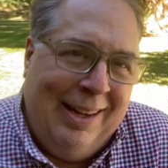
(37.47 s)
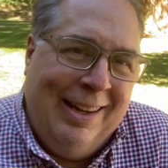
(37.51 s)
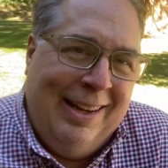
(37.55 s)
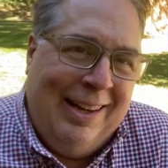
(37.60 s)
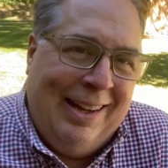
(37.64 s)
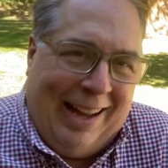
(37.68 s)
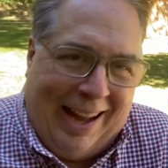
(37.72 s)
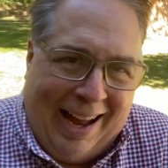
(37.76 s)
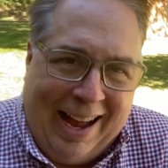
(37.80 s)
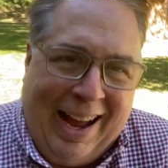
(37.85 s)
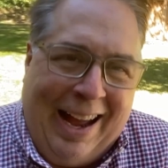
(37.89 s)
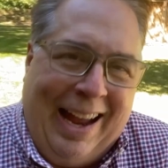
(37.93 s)

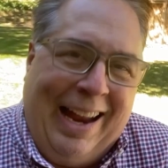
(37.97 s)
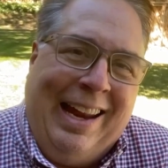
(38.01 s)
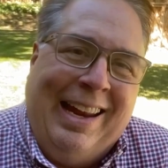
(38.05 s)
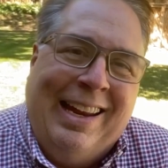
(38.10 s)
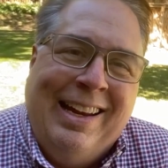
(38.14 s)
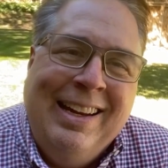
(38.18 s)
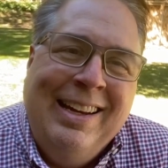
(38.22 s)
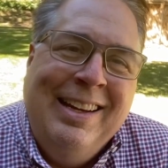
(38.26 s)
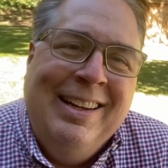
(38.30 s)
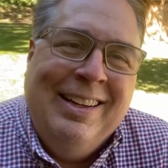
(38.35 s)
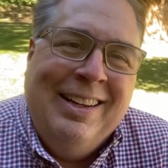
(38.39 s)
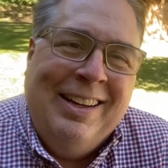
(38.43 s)
Hi,
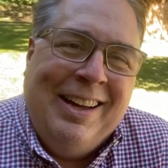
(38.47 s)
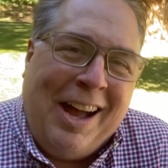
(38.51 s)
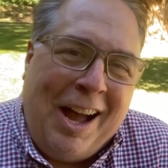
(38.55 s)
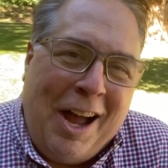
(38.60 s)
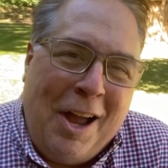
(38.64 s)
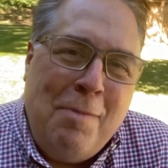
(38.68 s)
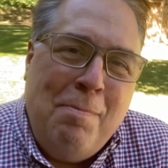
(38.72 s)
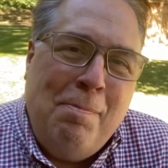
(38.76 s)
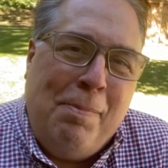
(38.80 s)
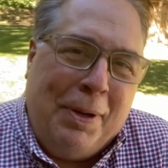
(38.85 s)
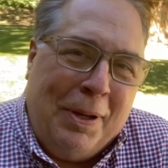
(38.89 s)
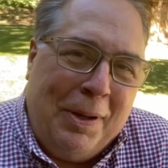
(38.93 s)

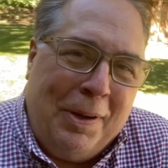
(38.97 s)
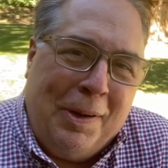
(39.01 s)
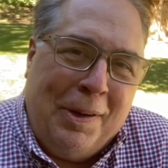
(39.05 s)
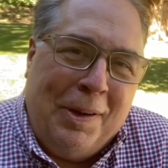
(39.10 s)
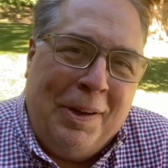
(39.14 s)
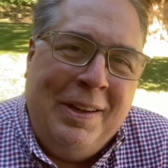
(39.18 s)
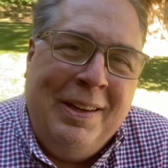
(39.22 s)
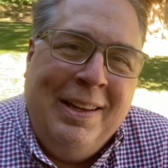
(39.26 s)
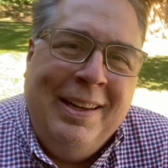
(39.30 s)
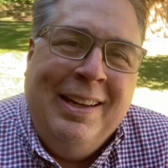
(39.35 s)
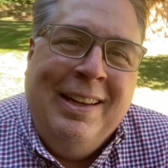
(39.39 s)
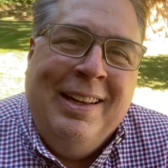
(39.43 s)
I'm Bill.
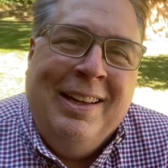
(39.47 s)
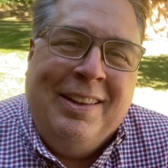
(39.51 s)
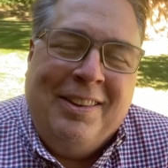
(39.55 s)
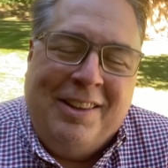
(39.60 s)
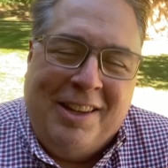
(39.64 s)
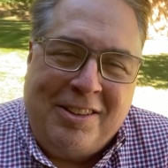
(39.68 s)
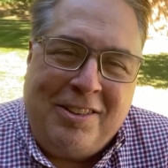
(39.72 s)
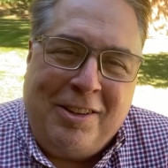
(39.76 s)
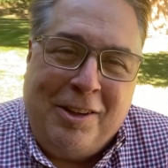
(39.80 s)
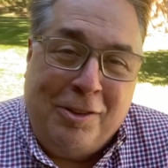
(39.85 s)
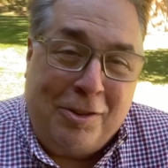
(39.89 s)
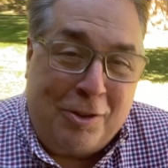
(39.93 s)

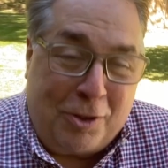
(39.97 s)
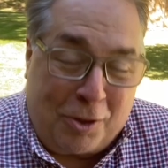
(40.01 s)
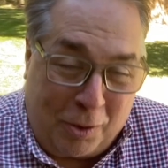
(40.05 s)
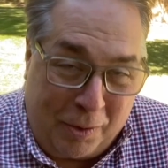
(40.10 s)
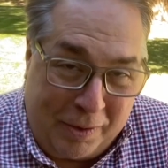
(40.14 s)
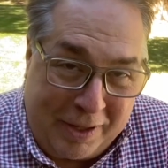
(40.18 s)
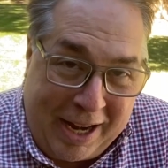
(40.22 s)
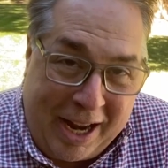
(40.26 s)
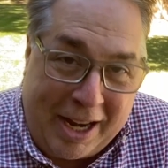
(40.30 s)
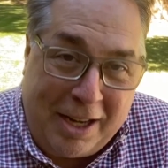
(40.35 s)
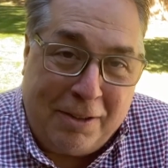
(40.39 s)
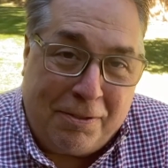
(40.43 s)
This is
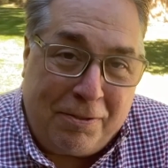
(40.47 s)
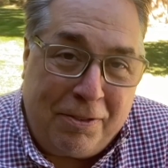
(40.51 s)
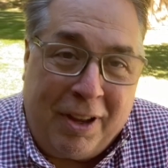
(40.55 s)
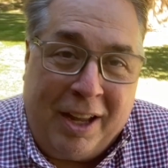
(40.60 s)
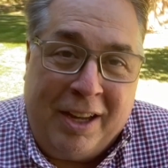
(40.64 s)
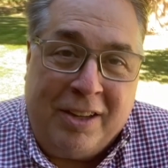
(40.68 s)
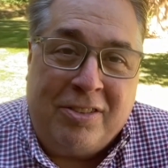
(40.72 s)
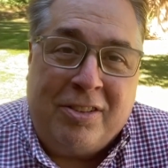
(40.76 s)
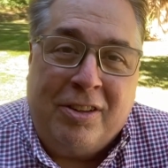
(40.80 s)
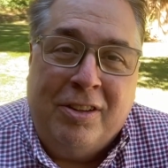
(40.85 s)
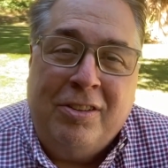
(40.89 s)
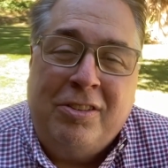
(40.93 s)
Creative
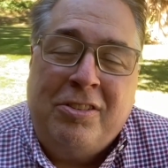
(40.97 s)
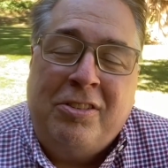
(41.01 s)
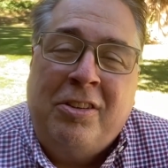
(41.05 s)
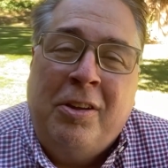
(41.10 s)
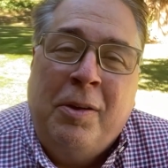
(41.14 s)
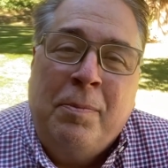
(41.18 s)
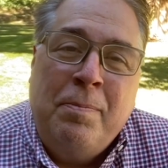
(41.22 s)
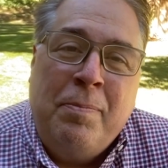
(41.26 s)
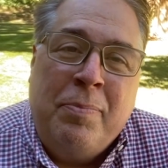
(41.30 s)
License.